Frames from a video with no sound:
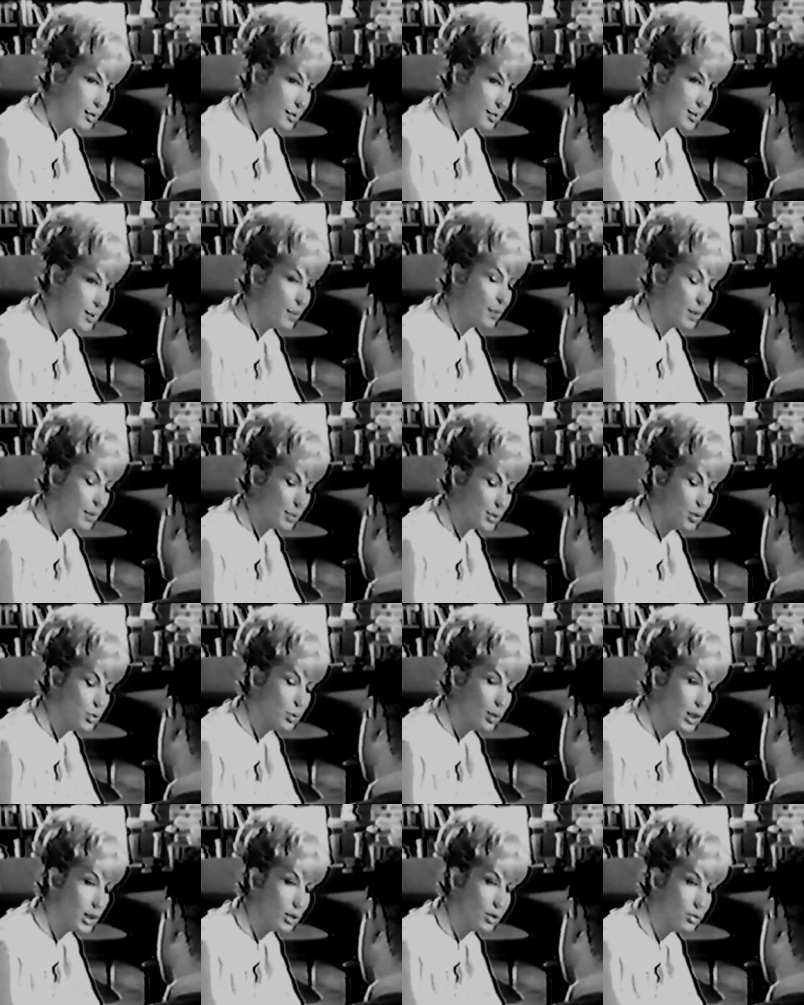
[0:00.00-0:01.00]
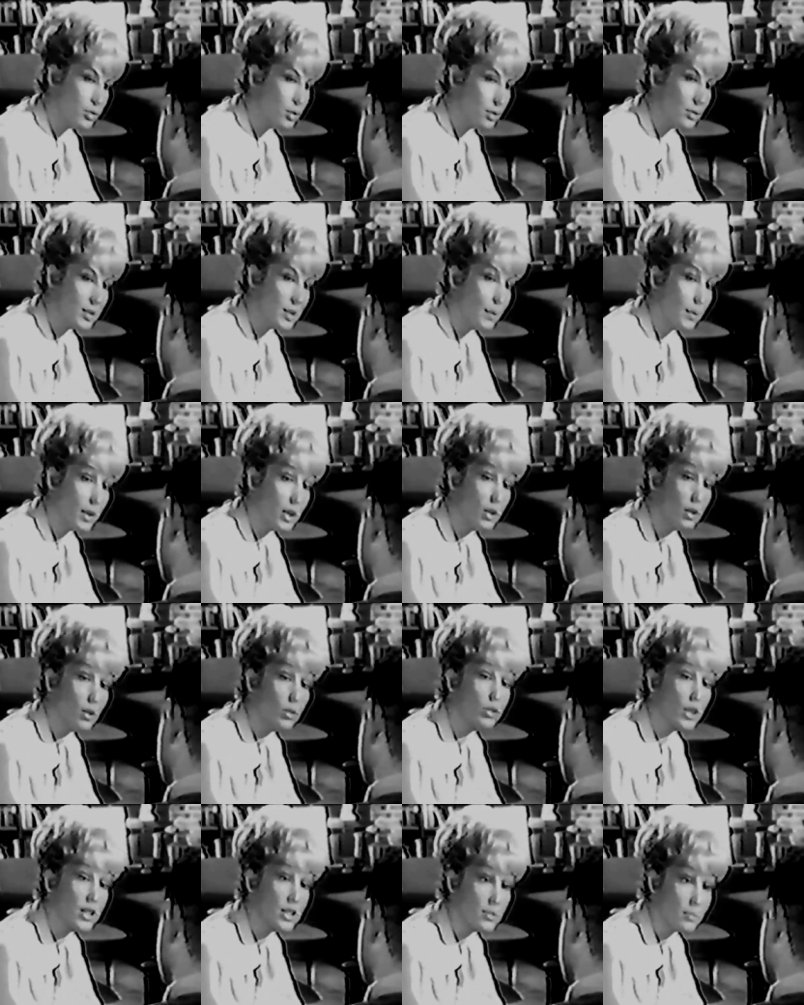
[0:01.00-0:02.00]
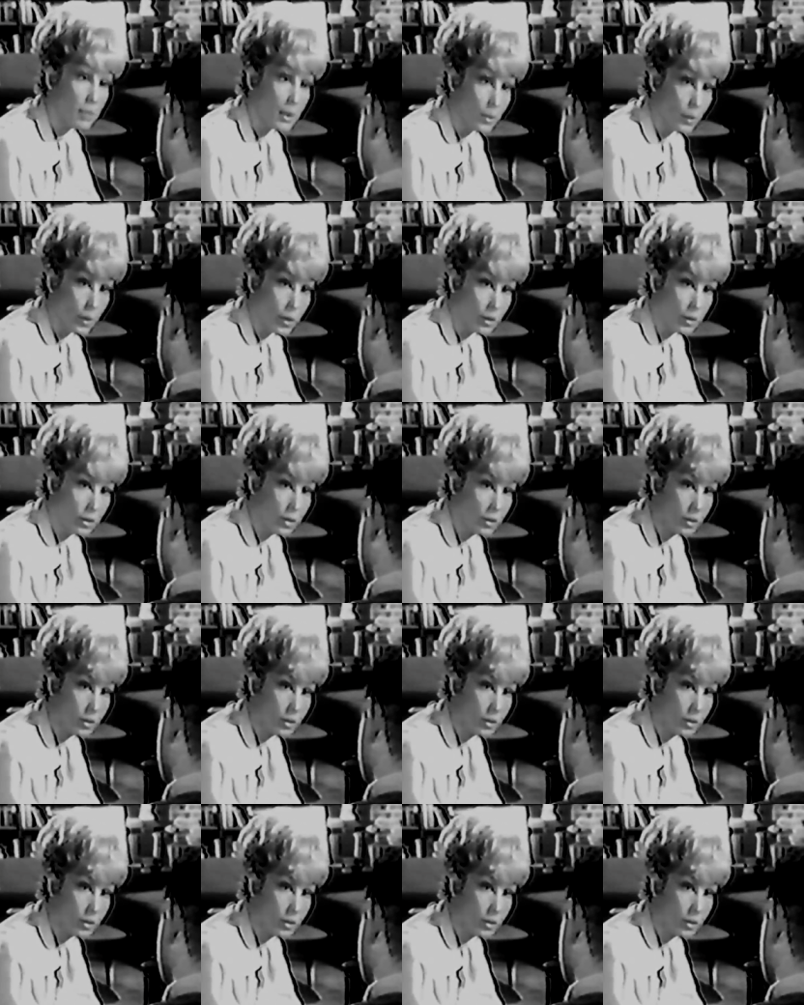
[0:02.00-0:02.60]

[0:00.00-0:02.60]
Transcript: There's something between you two, something you don't trust me with.